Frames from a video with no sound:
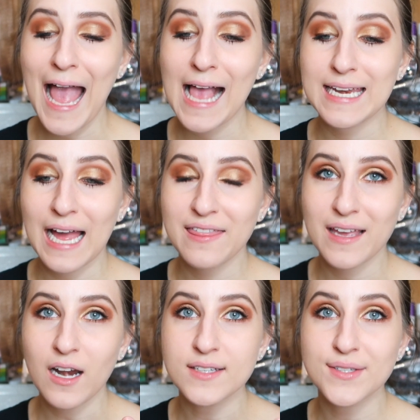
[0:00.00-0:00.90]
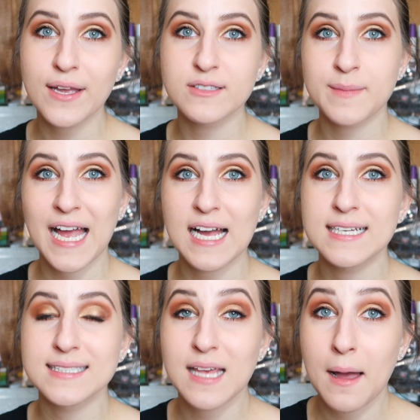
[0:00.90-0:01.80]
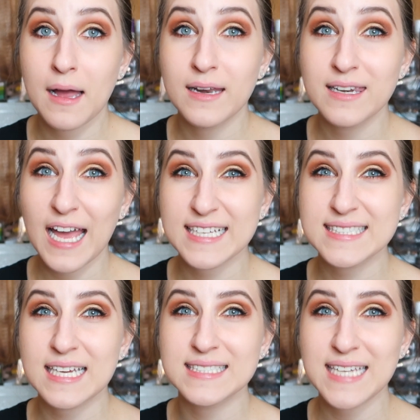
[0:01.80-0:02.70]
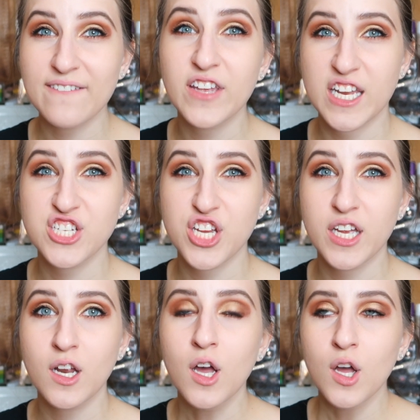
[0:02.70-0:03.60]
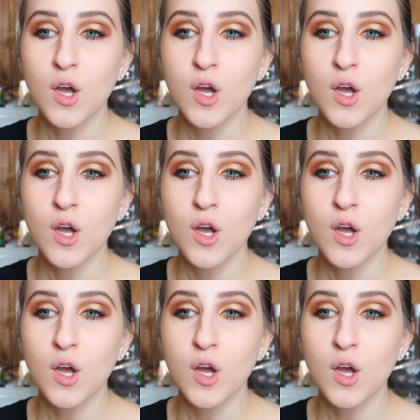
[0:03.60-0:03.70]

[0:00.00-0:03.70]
and I think it also gives my eyes some nice definition